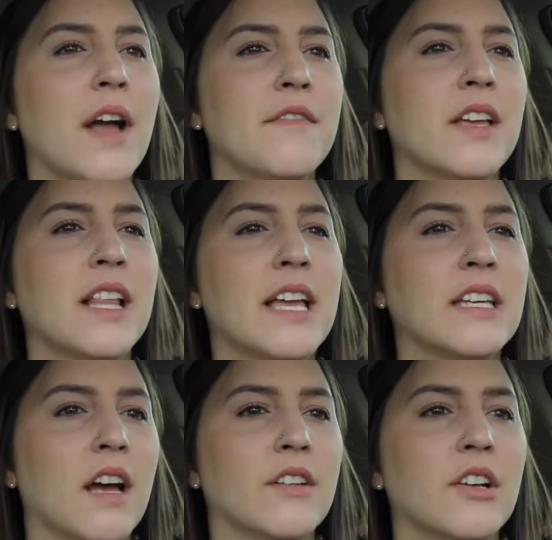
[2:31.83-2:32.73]
I feel
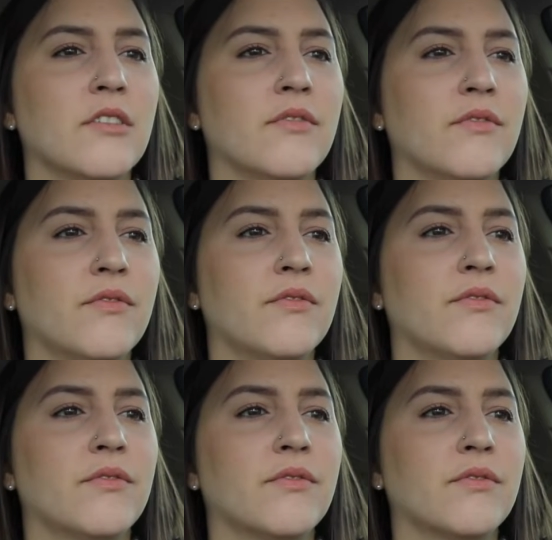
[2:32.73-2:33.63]
like, I don't know.
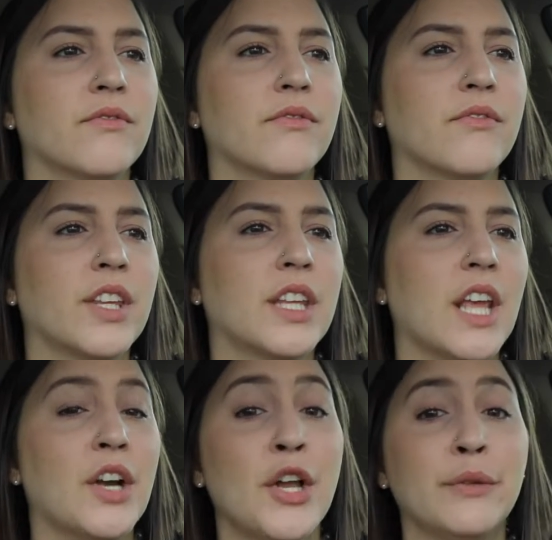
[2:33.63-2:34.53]

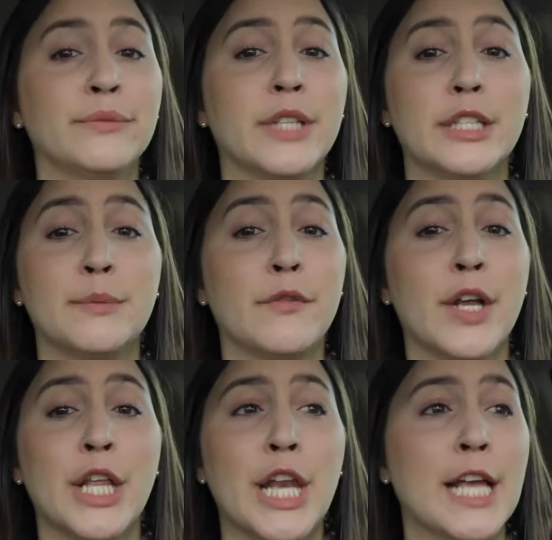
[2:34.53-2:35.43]
Let's move
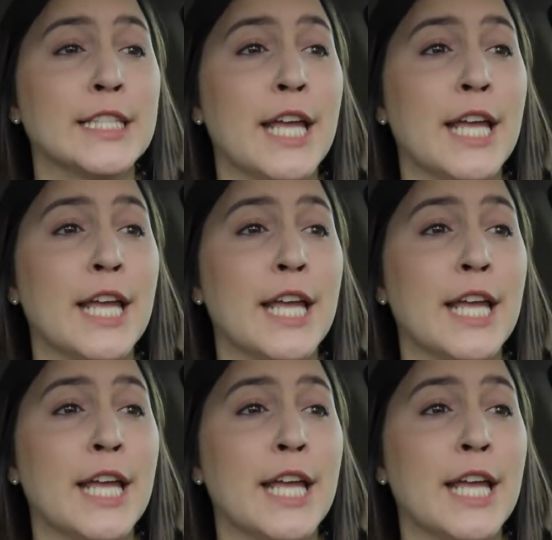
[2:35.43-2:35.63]
on to the next